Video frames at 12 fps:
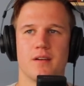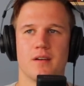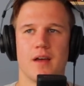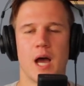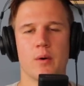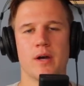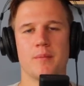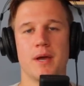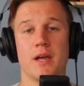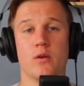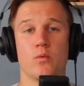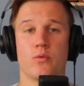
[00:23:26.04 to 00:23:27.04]
How I
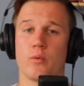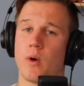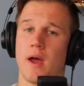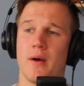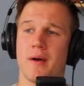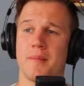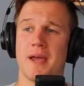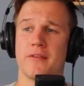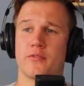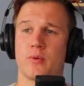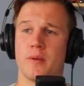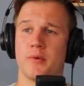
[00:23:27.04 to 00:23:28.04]
made
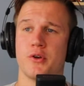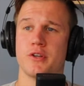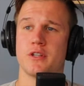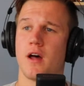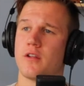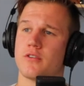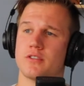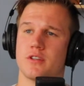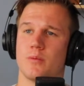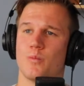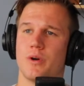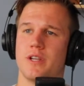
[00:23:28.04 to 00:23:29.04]
$3 million
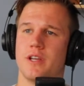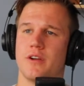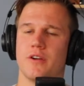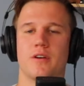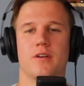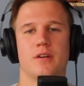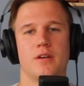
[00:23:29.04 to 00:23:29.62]
in 1 year.